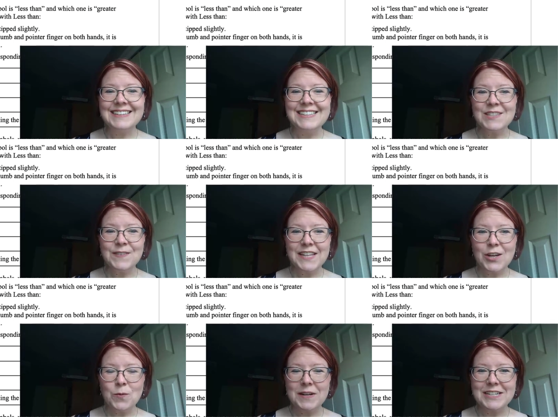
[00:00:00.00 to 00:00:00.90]
this
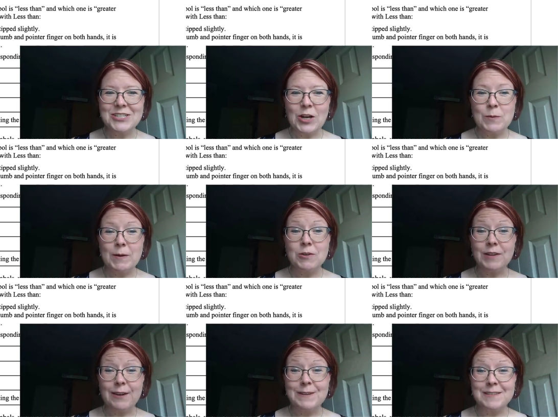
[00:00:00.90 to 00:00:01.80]
video, we're going to talk about
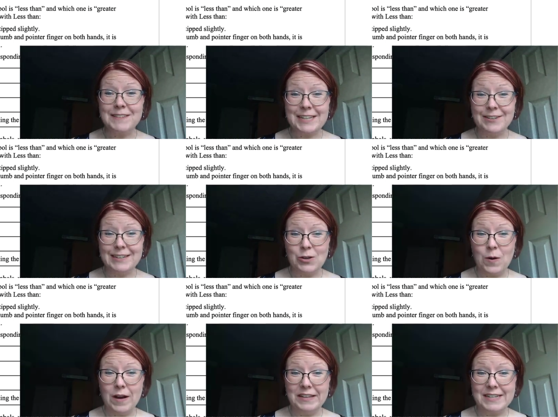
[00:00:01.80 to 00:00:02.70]
graphing linear
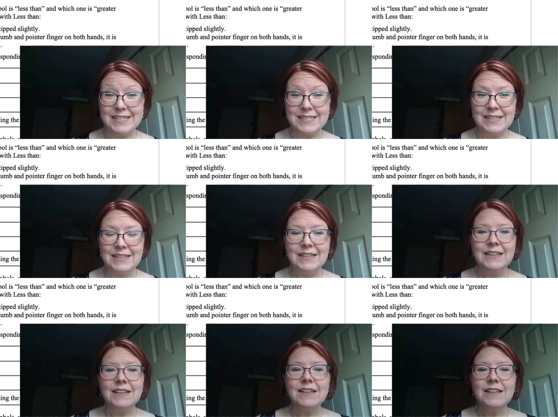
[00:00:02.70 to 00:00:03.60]
inequalities.
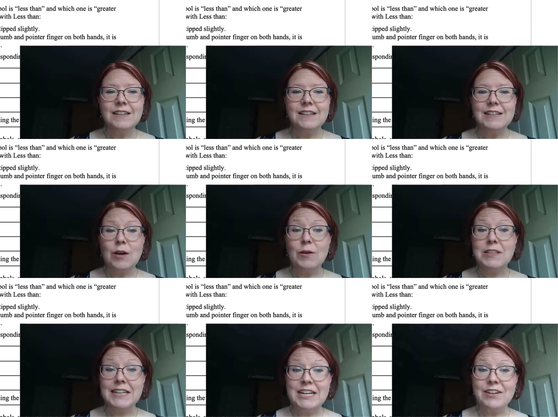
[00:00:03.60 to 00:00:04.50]
Now, a
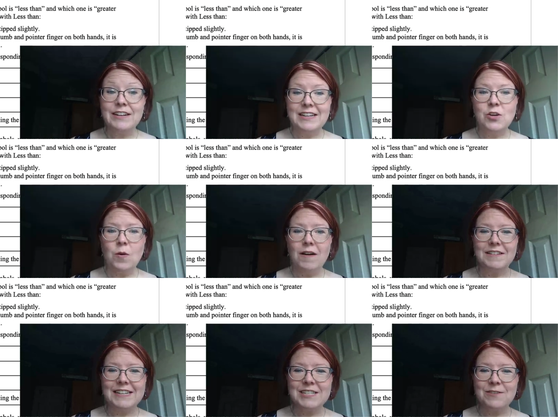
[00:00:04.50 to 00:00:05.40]
linear
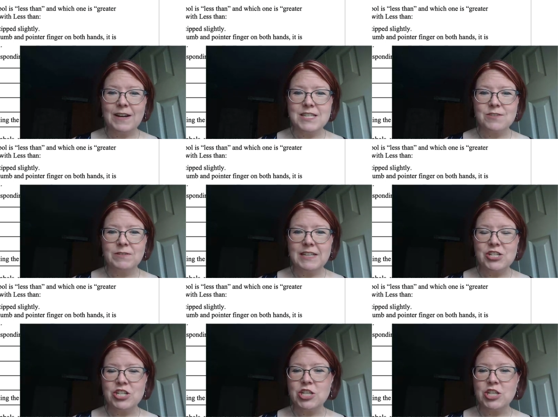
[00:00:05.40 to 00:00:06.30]
inequality defines a
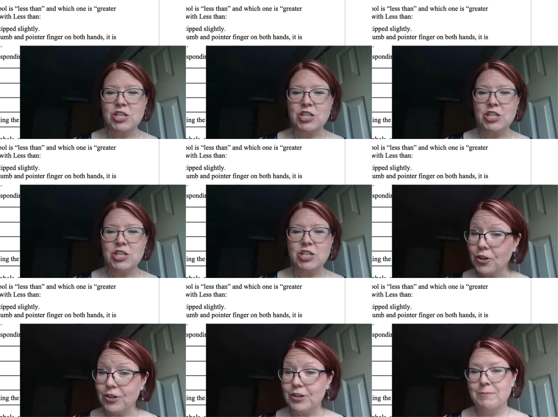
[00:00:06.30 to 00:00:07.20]
relationship of
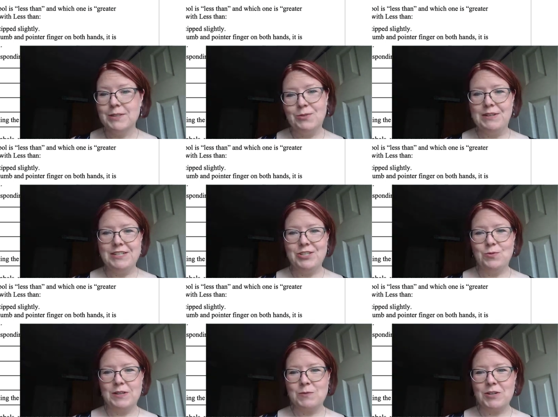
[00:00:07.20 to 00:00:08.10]
order between
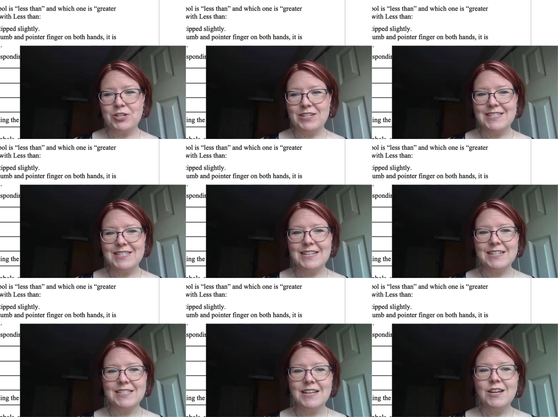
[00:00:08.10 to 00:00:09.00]
two expressions. That is,